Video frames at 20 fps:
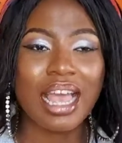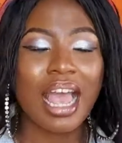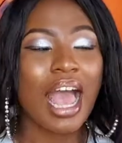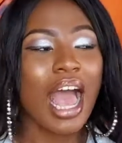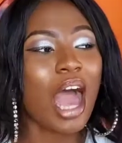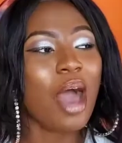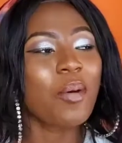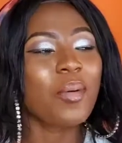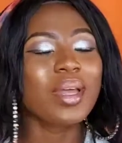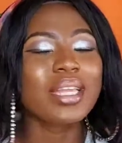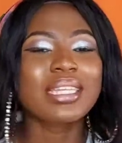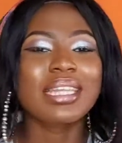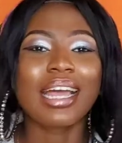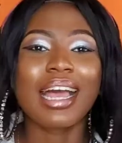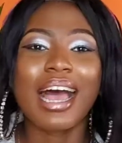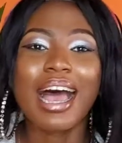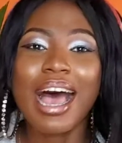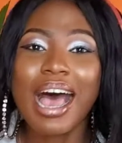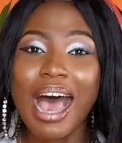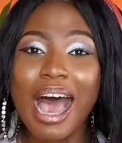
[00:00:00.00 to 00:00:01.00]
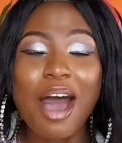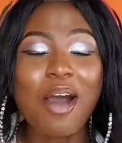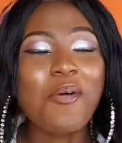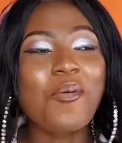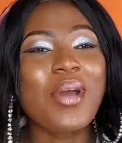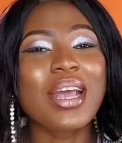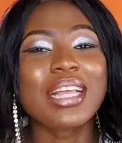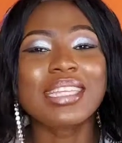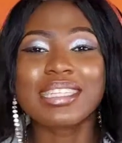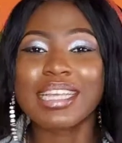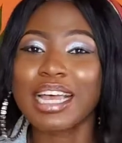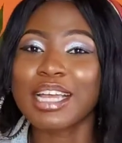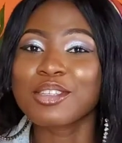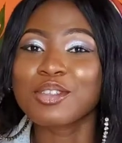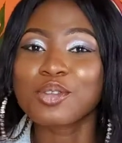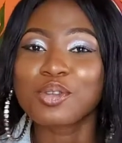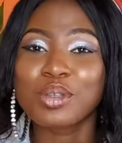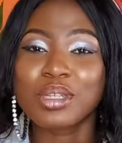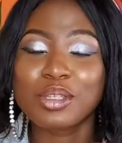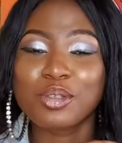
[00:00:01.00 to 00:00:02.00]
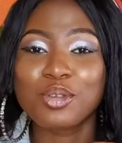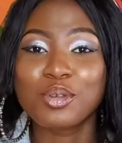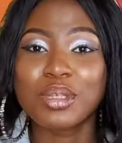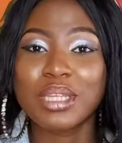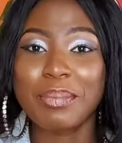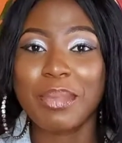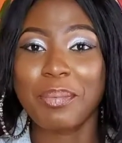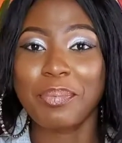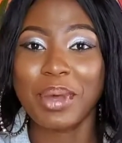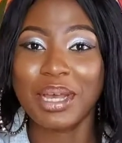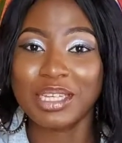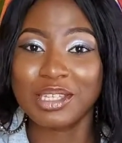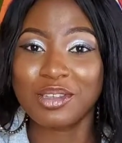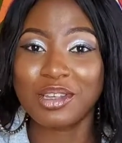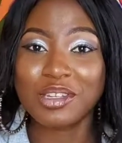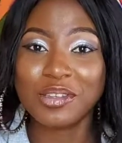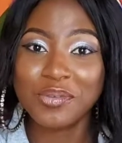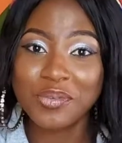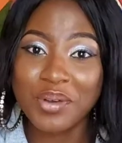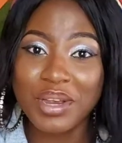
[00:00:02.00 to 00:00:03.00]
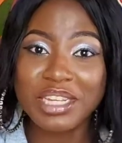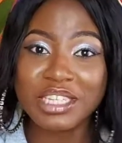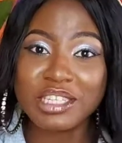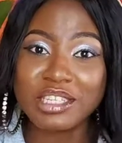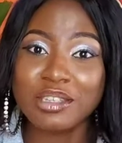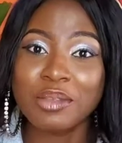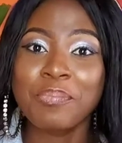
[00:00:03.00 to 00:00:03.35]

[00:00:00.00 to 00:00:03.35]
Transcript: I went and to my pastor's friend's